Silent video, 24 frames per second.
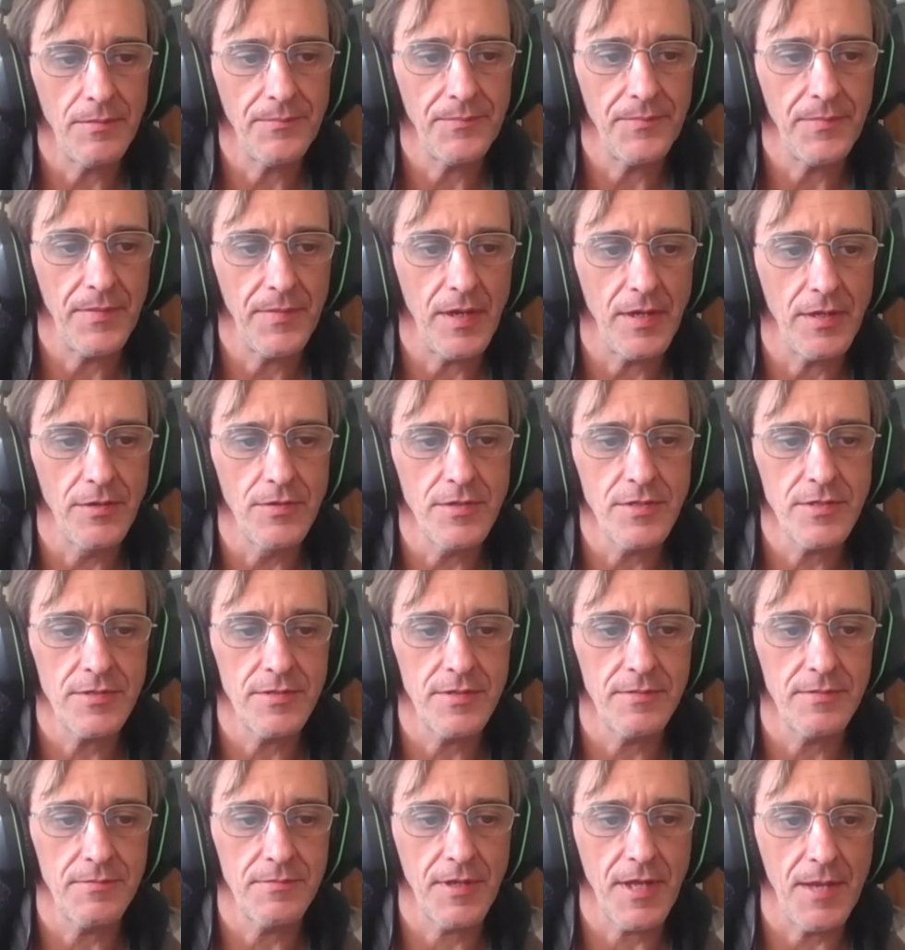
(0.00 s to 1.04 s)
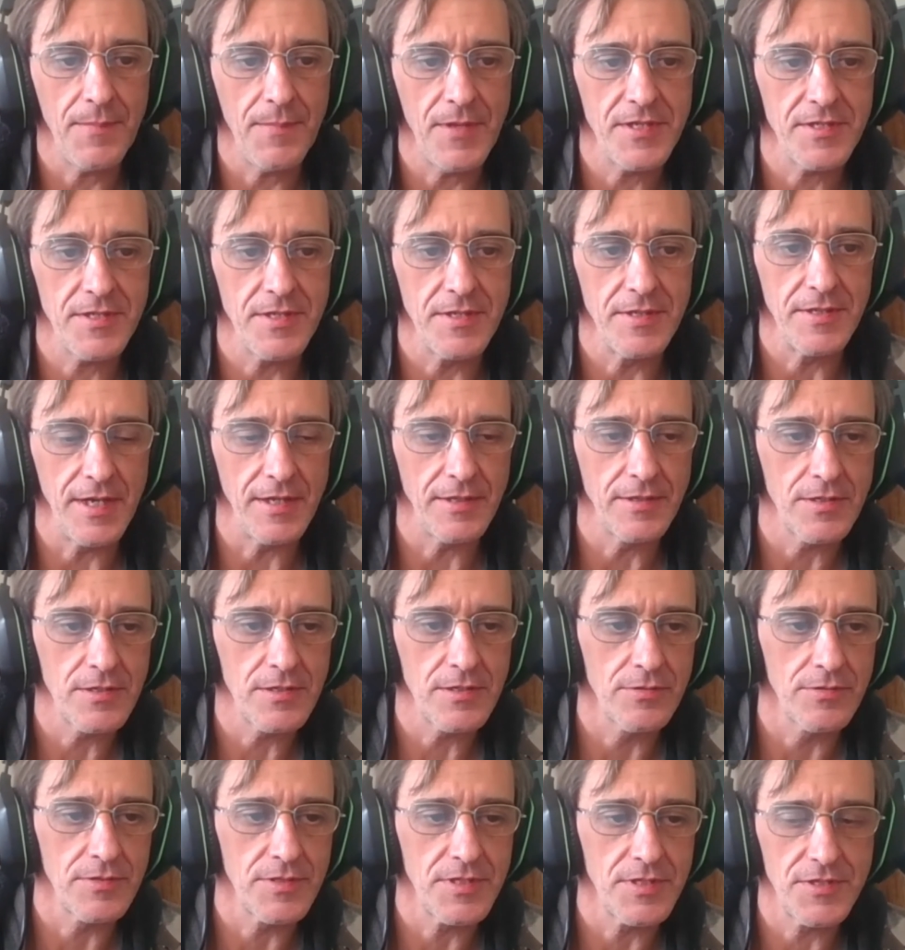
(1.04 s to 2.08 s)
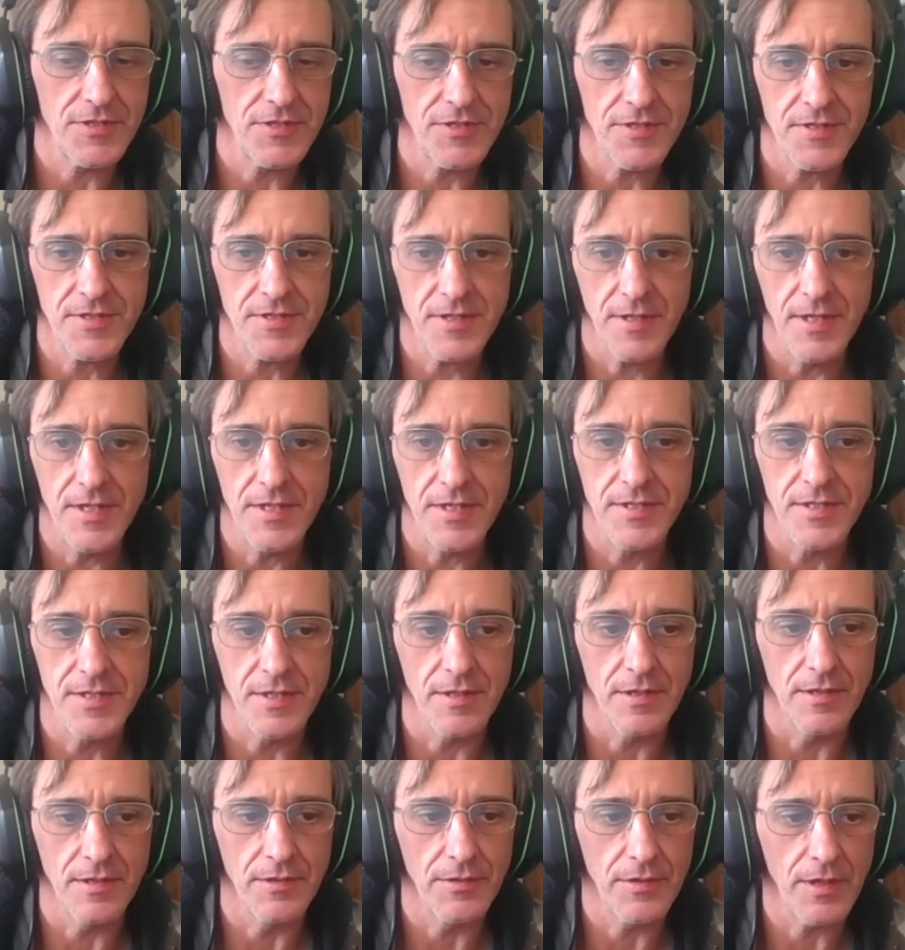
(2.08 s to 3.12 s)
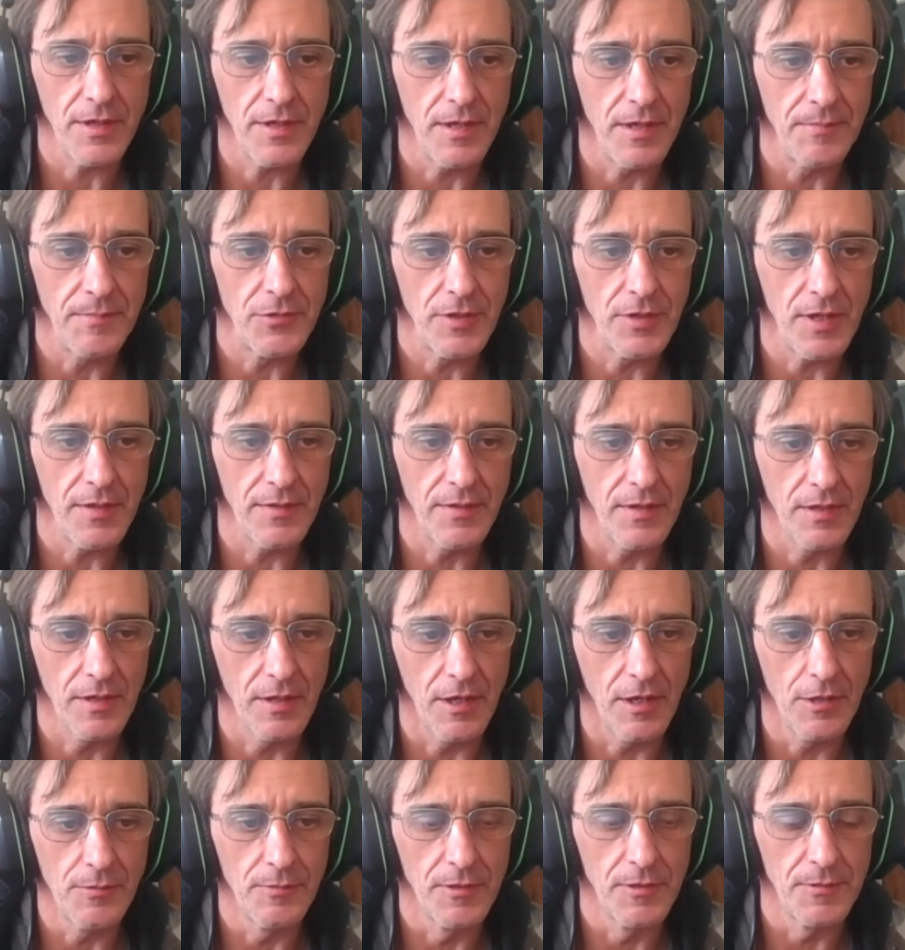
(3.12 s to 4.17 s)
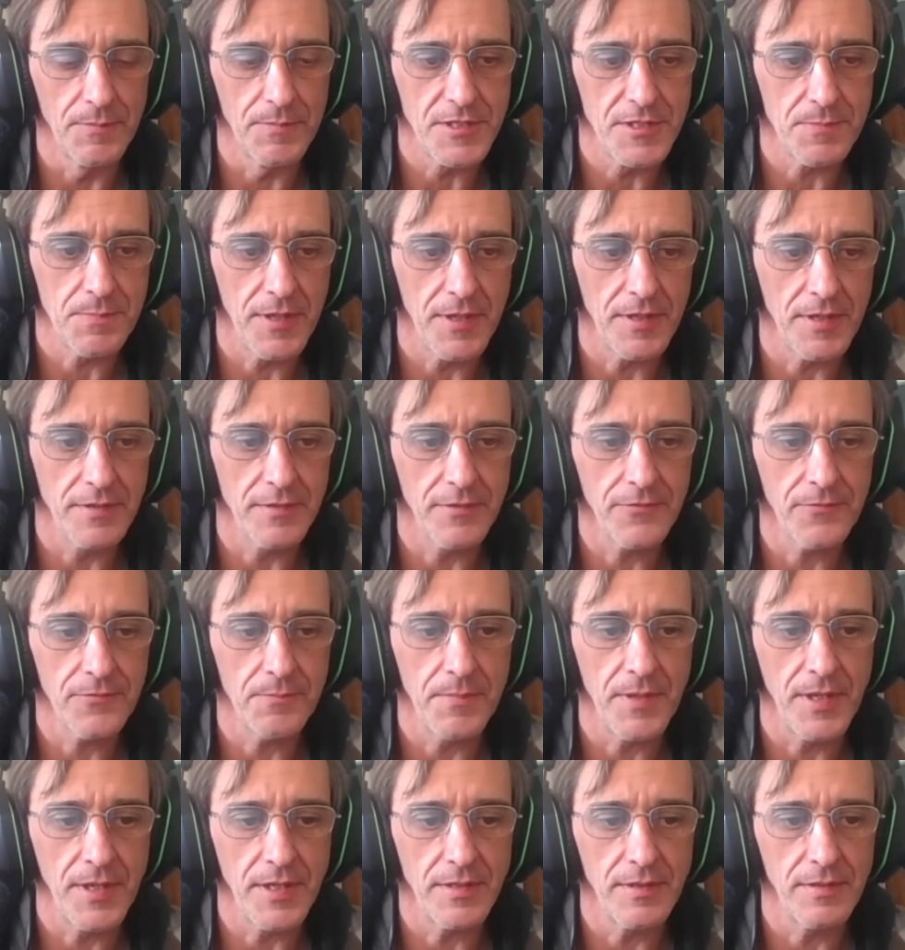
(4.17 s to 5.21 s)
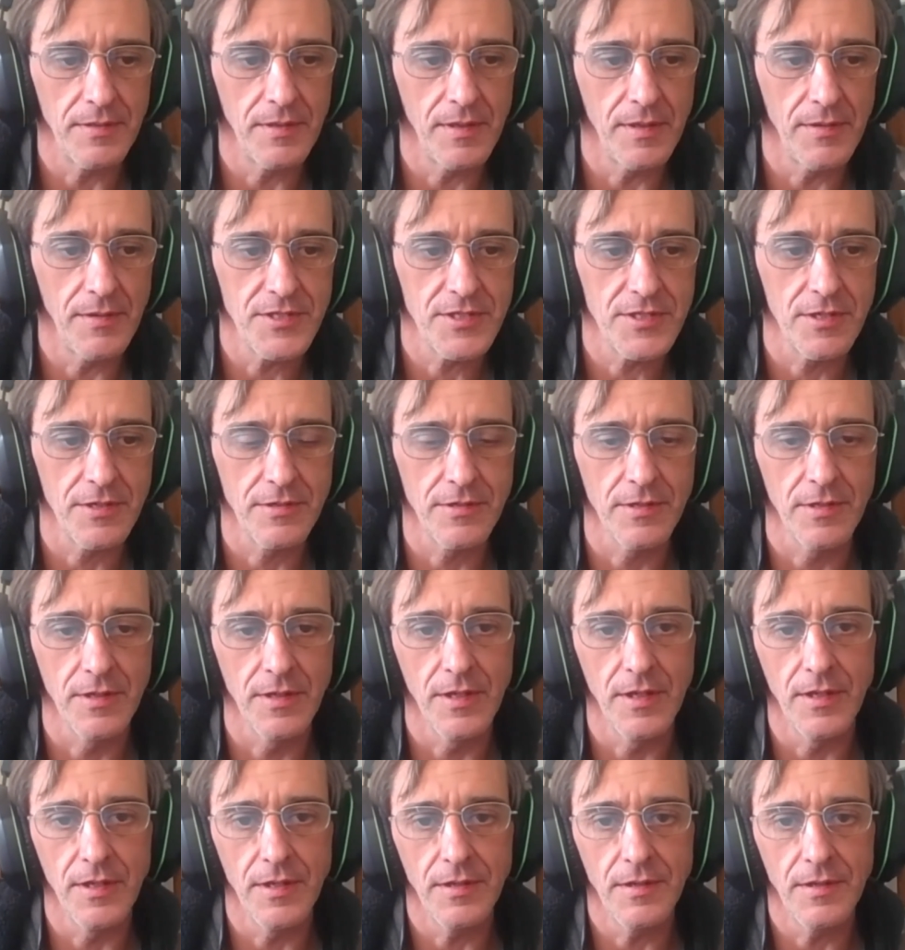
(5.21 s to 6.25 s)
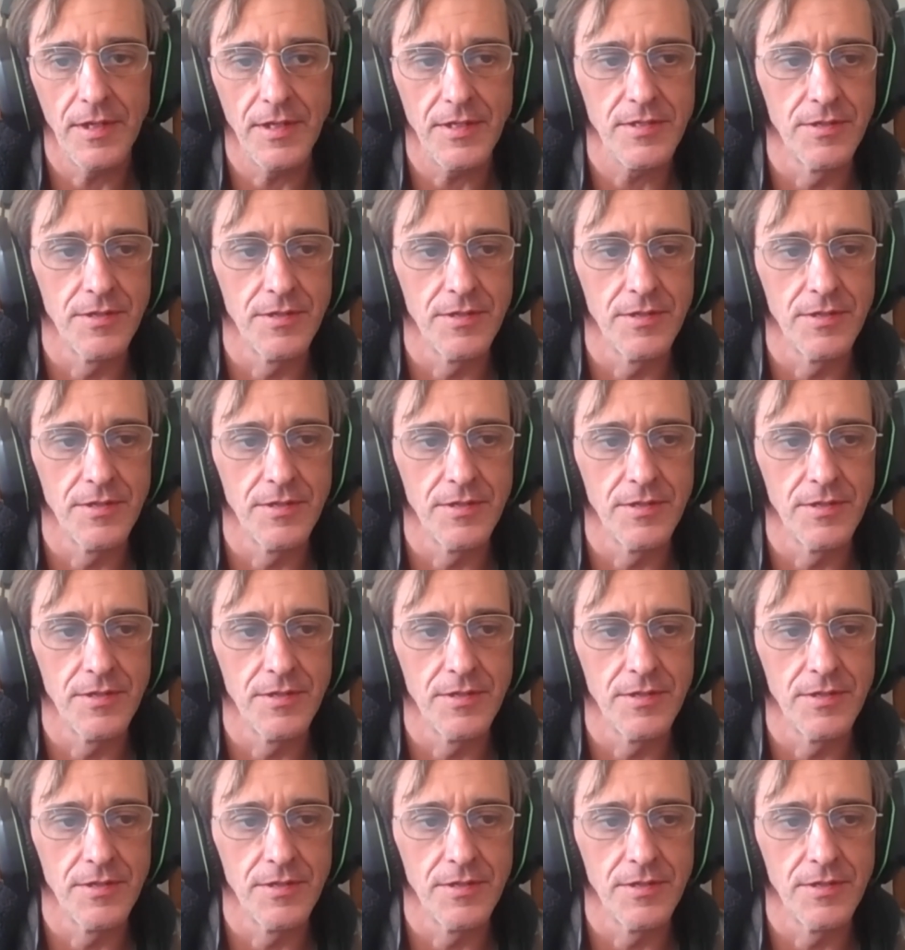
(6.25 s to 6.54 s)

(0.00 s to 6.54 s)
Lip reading: I used CABI as a data source. It's just easier to get a global perspective, but certainly it's